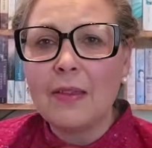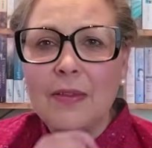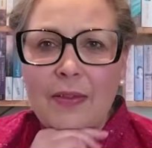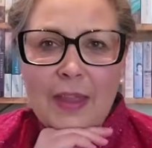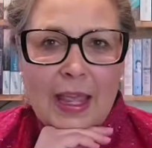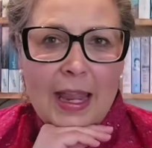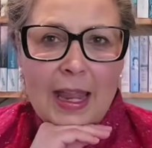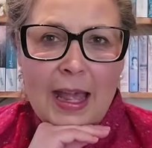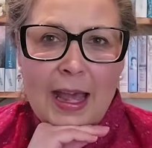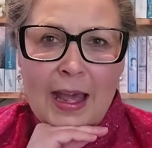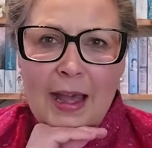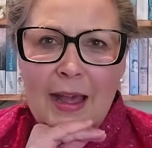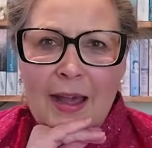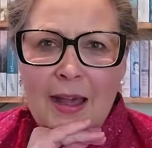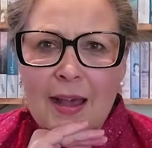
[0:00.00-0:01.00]
They
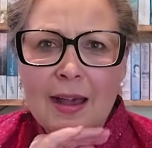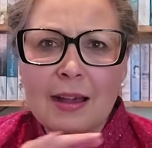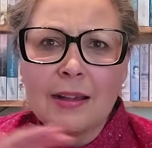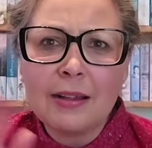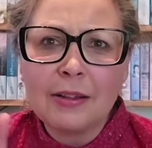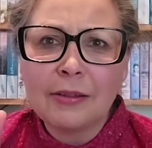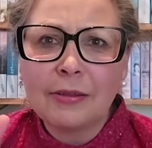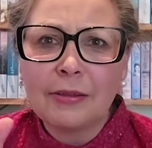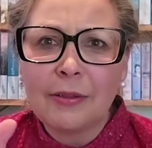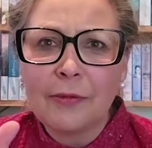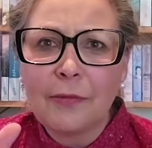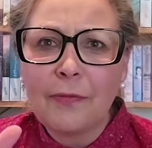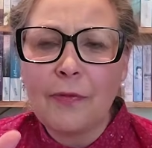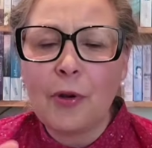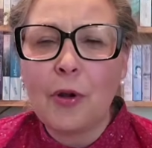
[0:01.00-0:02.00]
are
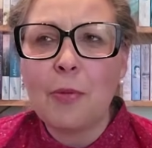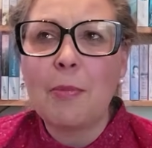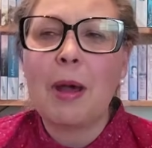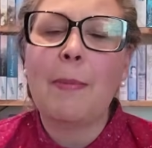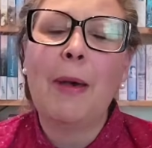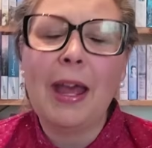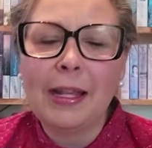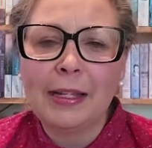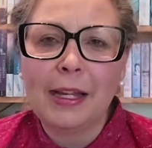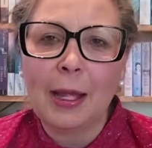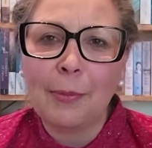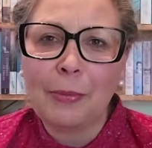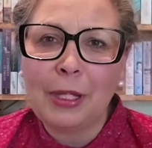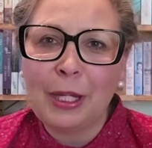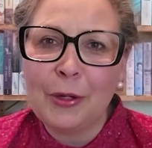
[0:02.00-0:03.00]
from a pattern
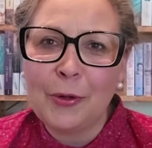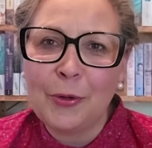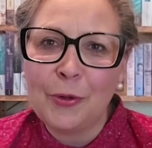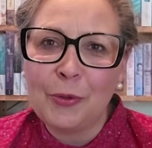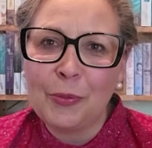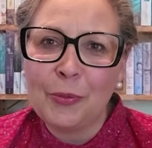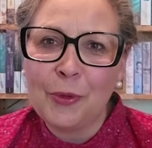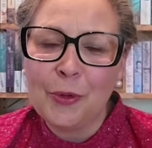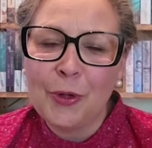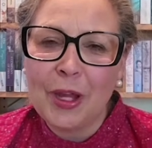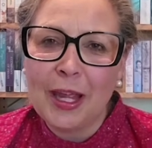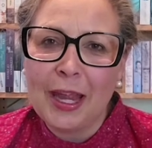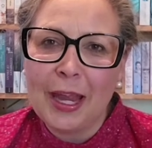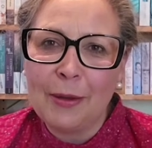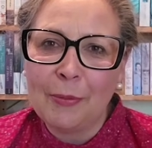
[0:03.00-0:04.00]
company called
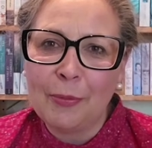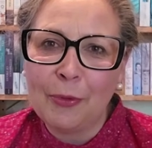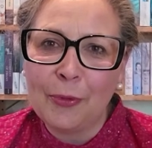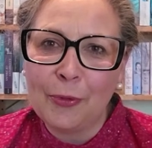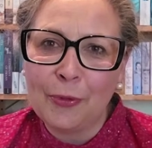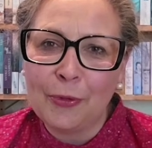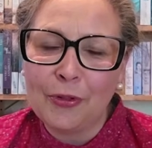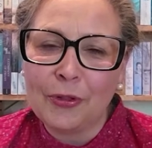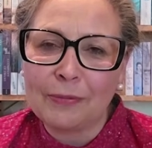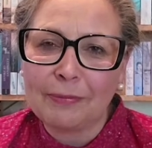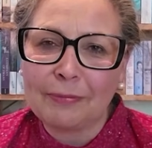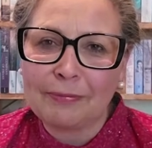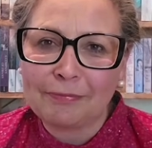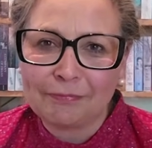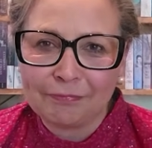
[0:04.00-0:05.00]
Mooner and Broad.
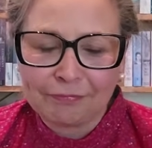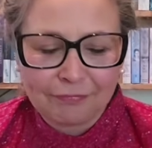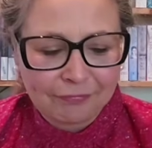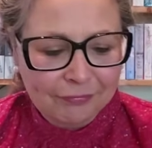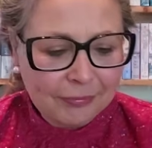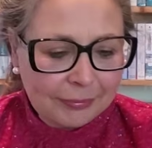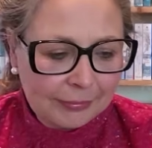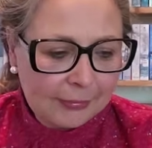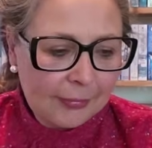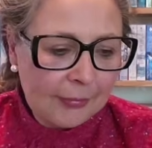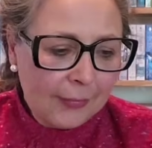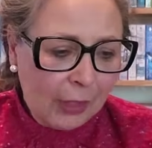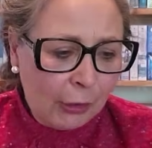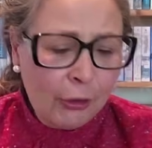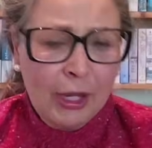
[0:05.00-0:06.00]

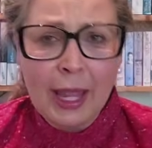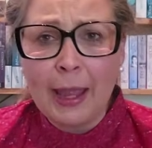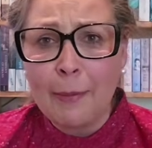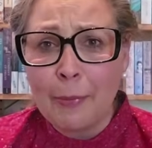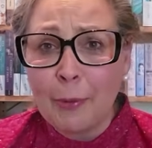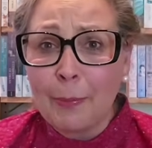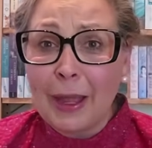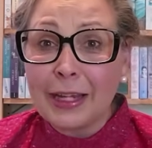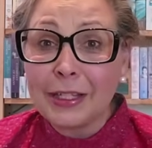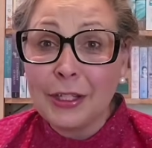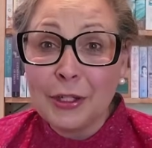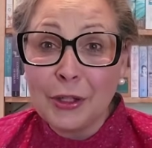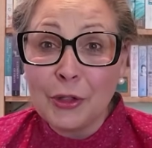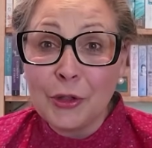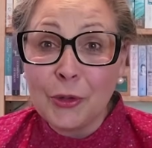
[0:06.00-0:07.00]
Okay, but back
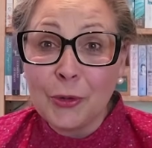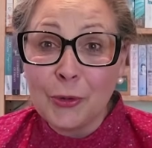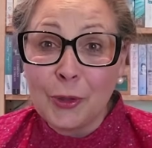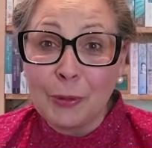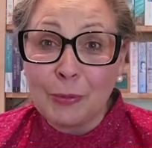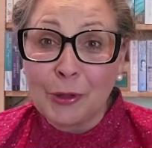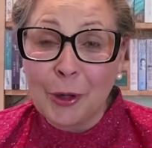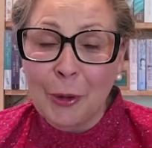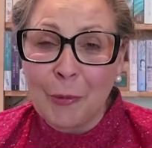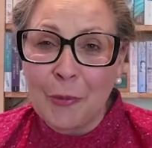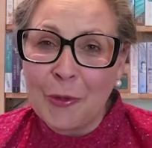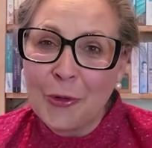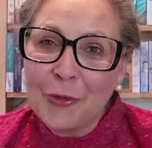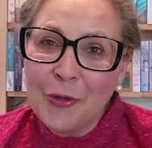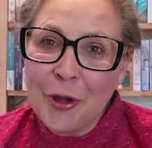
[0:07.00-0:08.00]
to the tulip top.
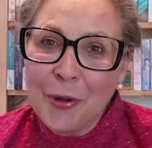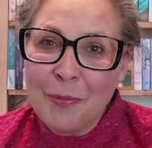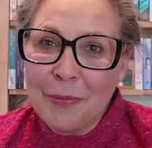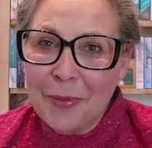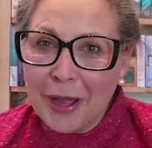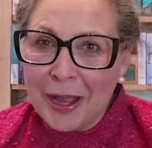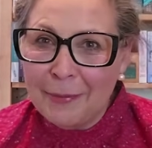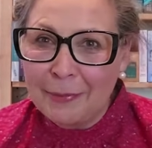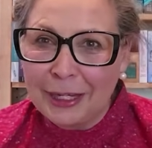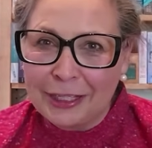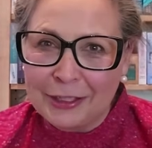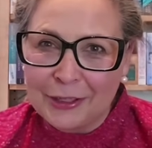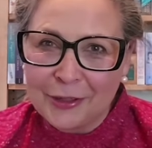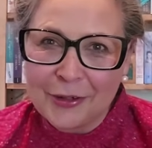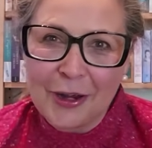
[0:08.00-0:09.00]
Wardrobe by Me
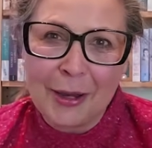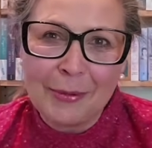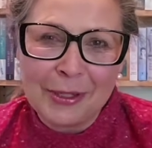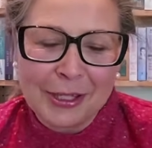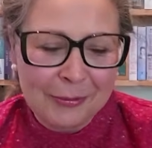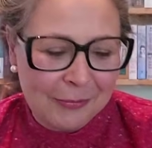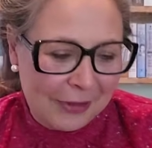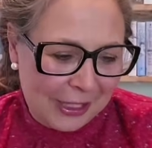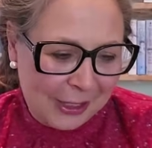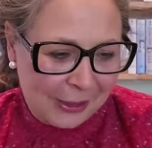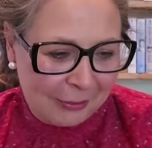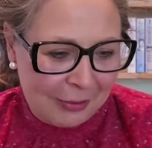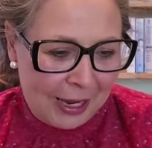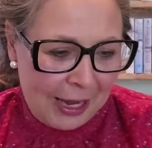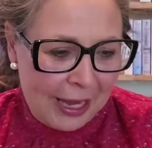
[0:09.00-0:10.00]
describes them
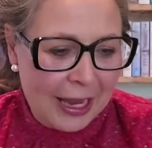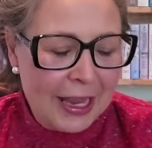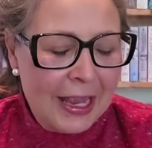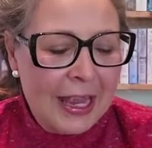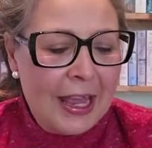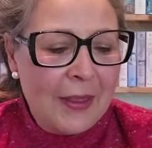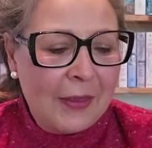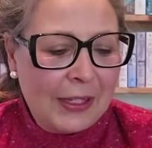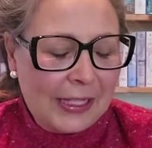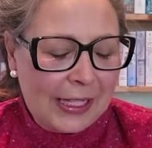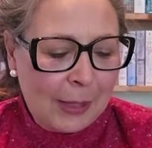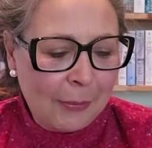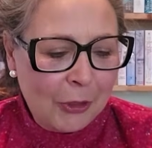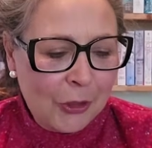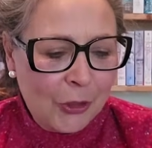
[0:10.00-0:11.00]
this way. The summer